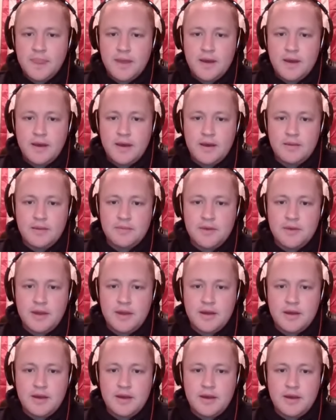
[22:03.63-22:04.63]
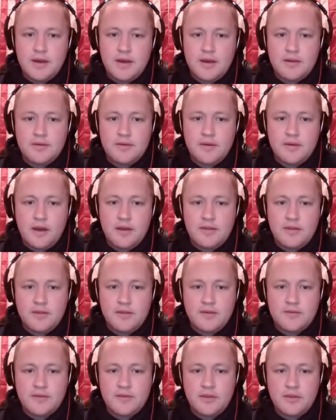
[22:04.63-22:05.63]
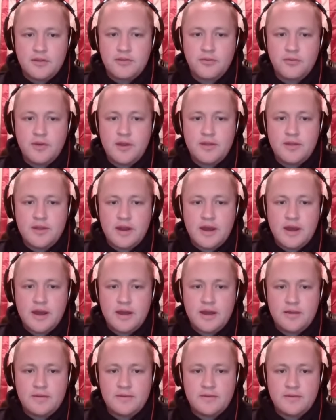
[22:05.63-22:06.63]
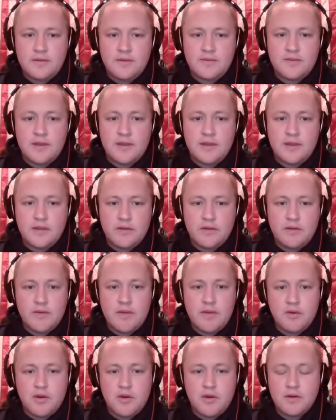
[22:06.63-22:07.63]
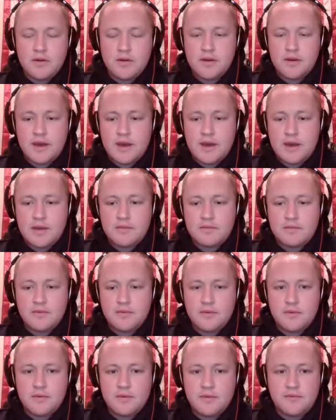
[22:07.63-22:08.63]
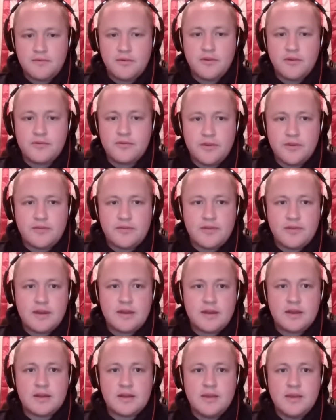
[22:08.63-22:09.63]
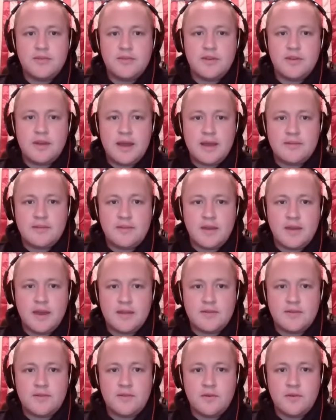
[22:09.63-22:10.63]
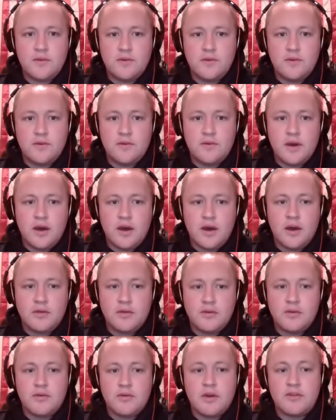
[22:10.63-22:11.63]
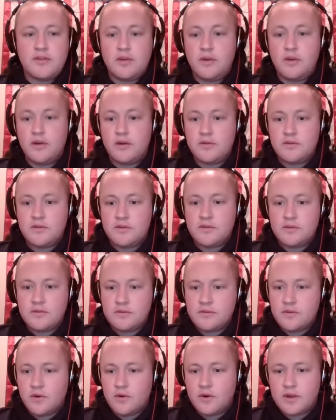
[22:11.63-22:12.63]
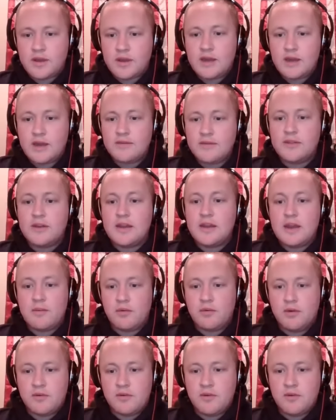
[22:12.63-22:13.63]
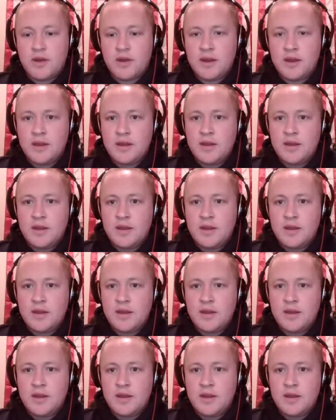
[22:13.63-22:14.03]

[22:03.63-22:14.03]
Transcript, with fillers: And so the three that I distinctly remember, the first one we said Clemson had to get to 100 rushing yards, or kind of in the neighborhood, right?